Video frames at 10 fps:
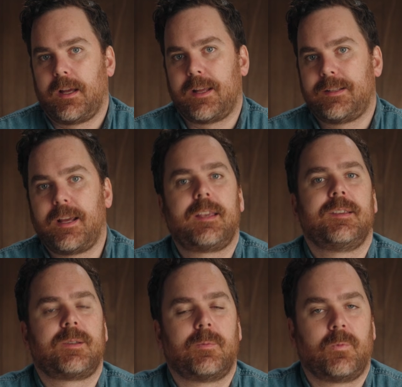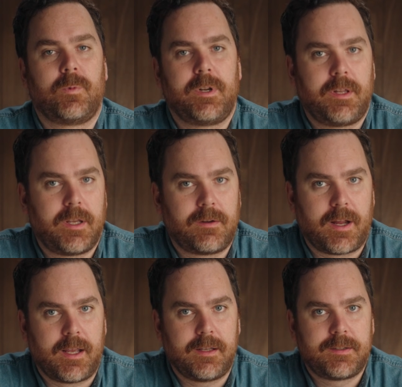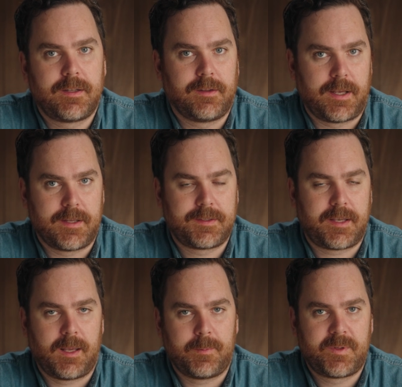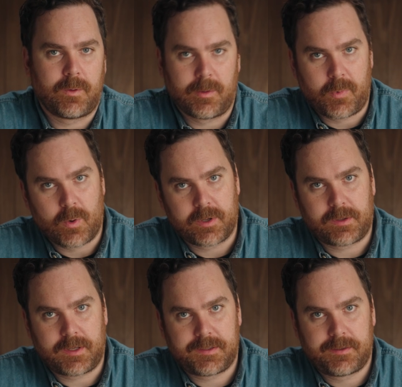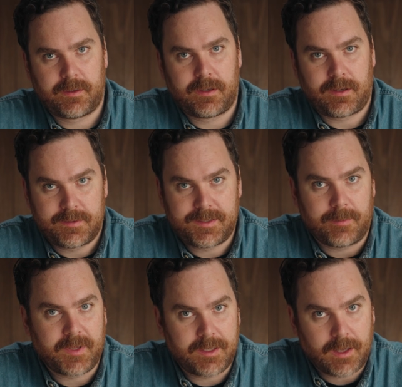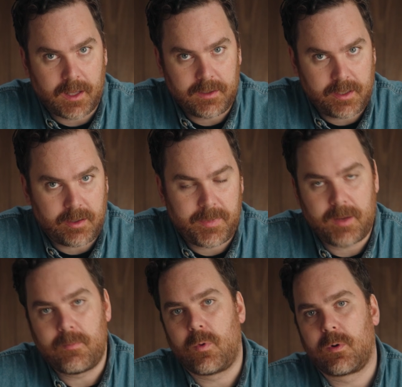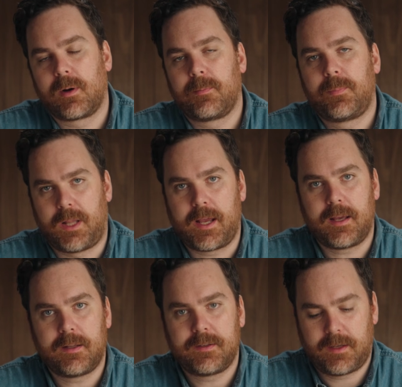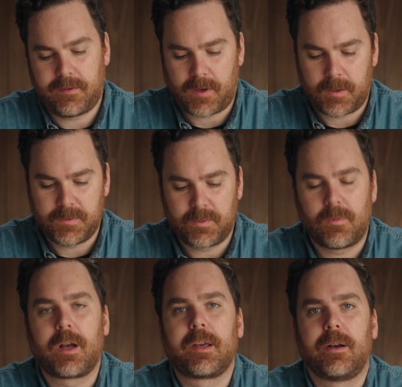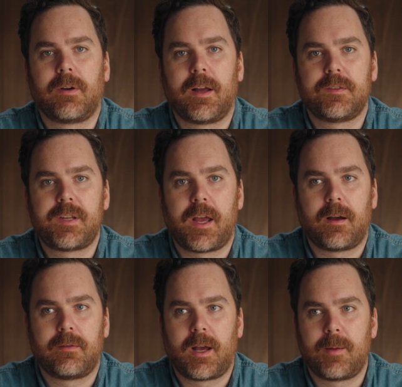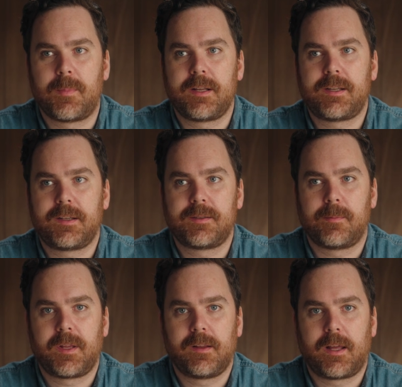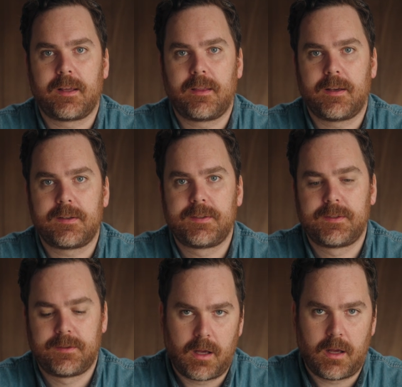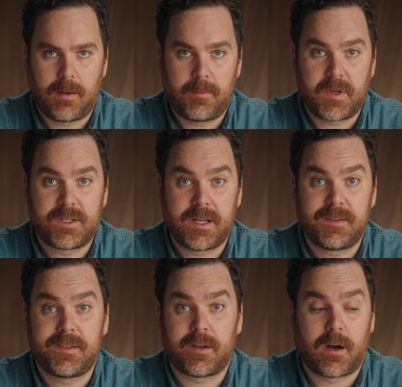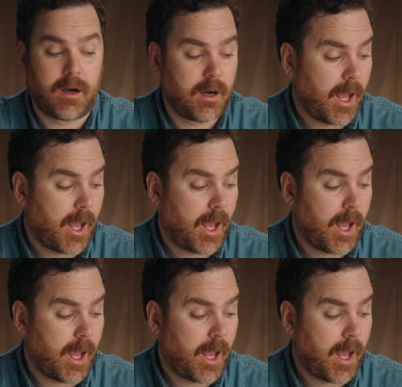and taking some really great landscapes or portraits. Something a little bit more planned. If I was walking around town, I might take something like this, but chances are